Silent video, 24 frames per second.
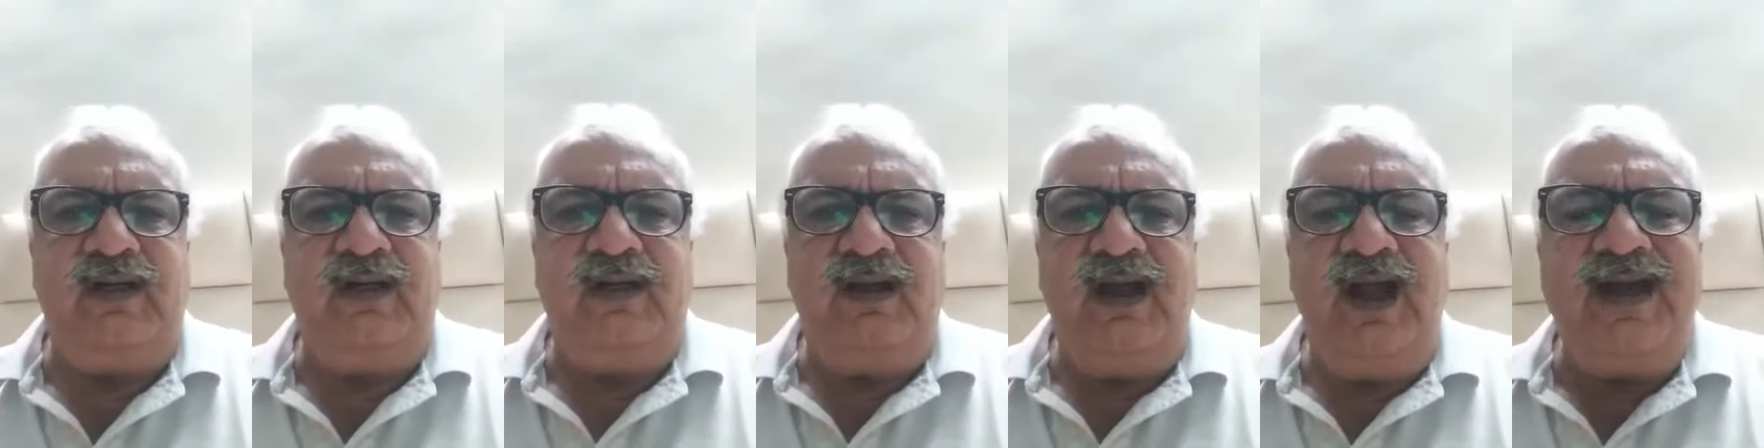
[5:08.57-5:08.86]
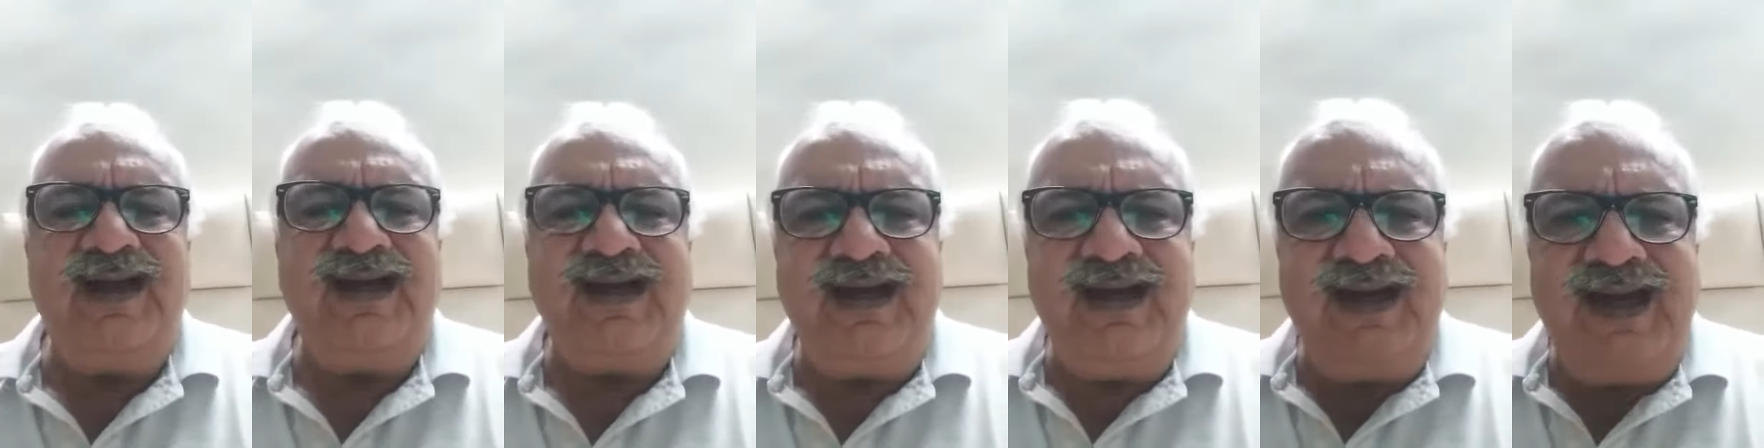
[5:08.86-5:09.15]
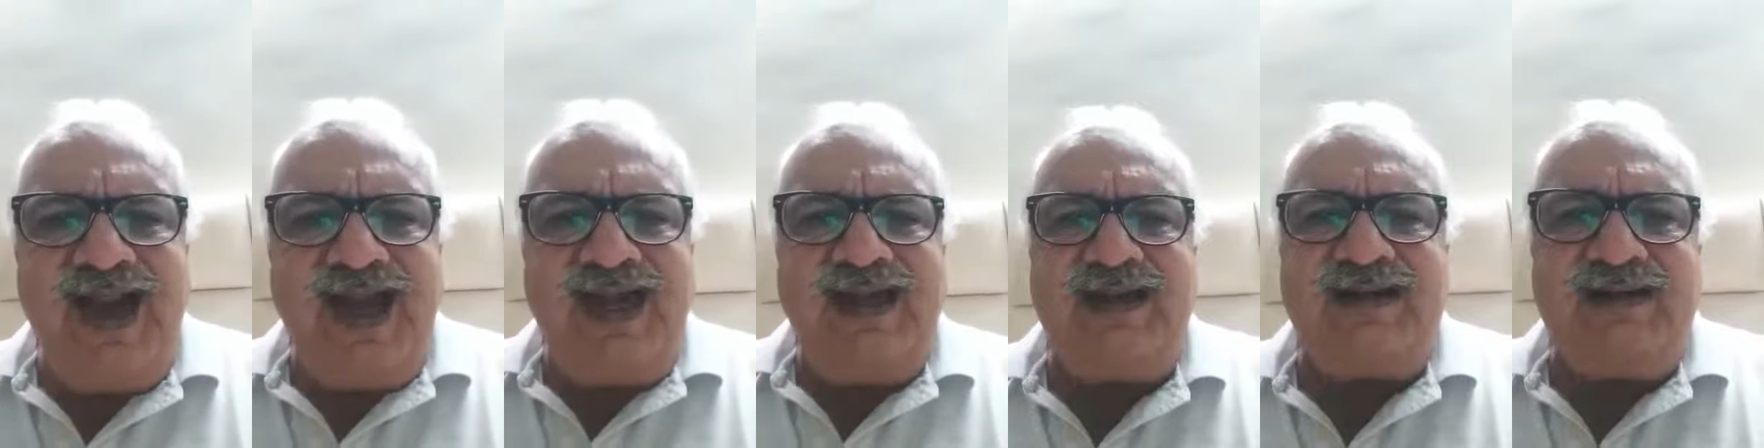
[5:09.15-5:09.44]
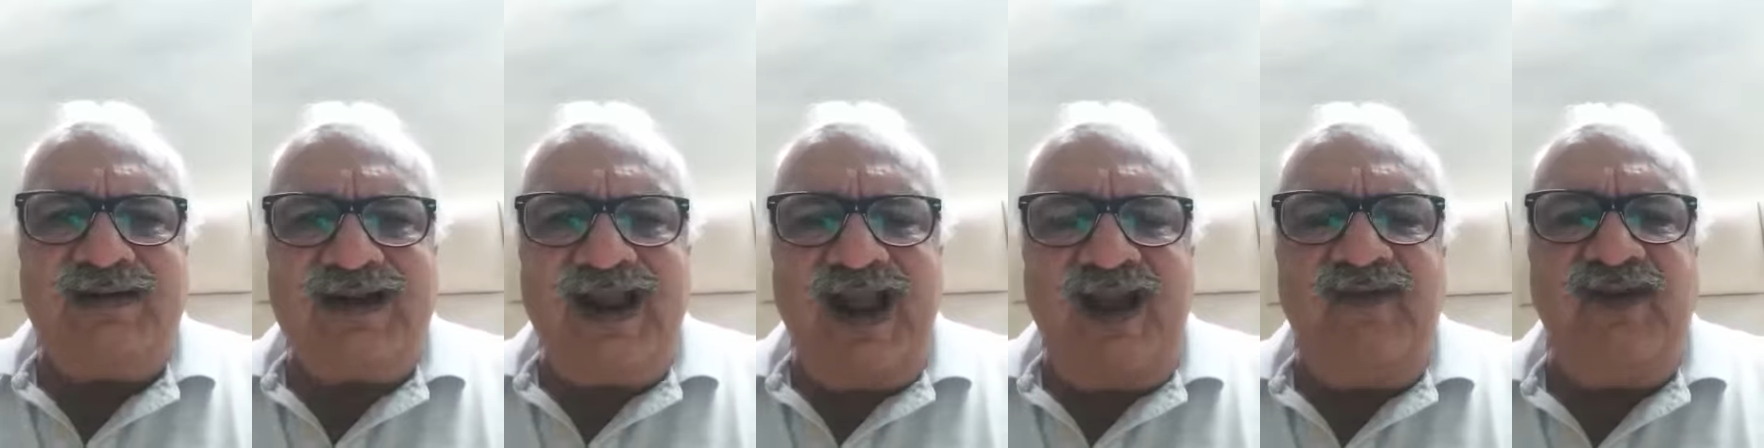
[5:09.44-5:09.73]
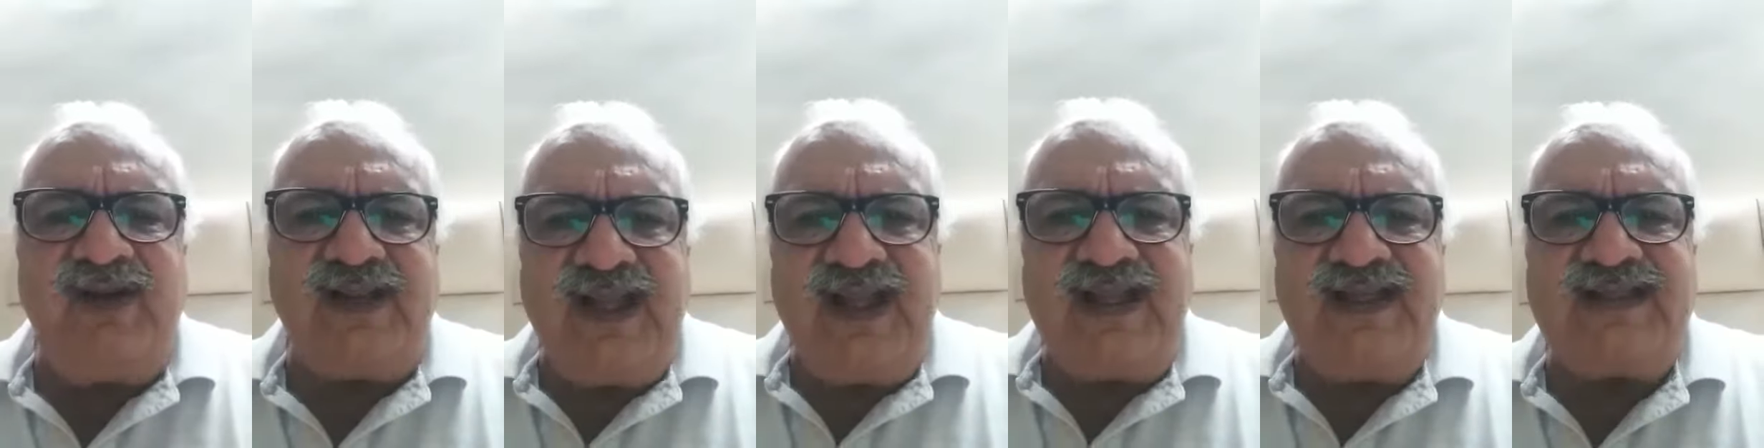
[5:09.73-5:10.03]
and let
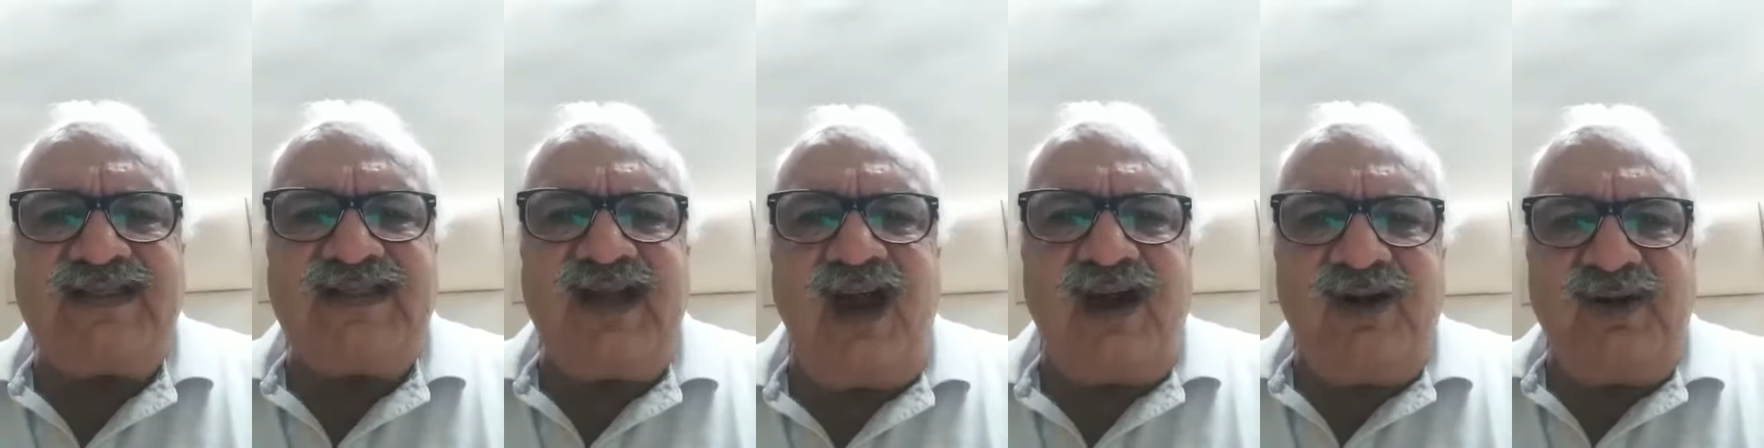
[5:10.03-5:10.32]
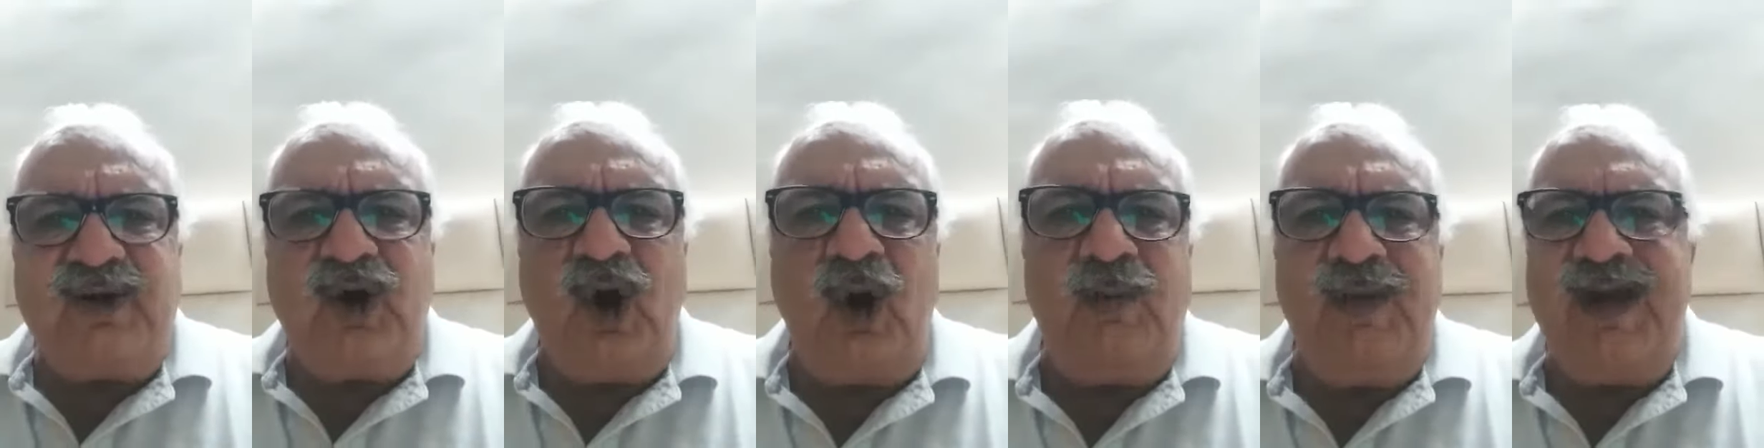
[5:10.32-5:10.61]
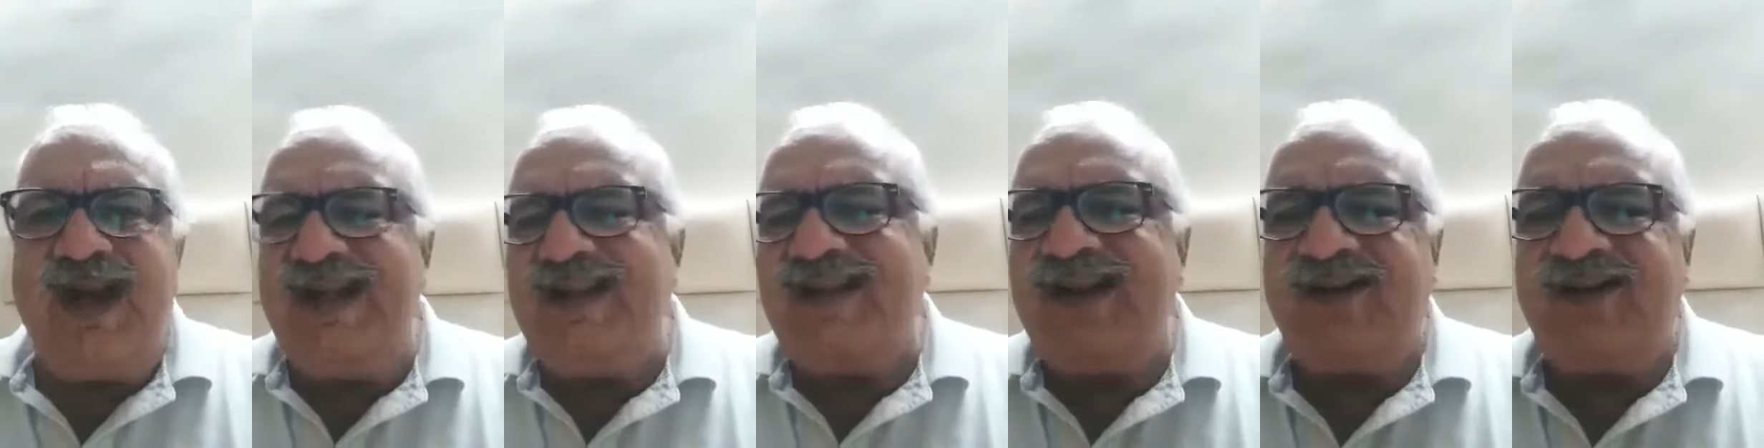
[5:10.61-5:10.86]
everything start normally, the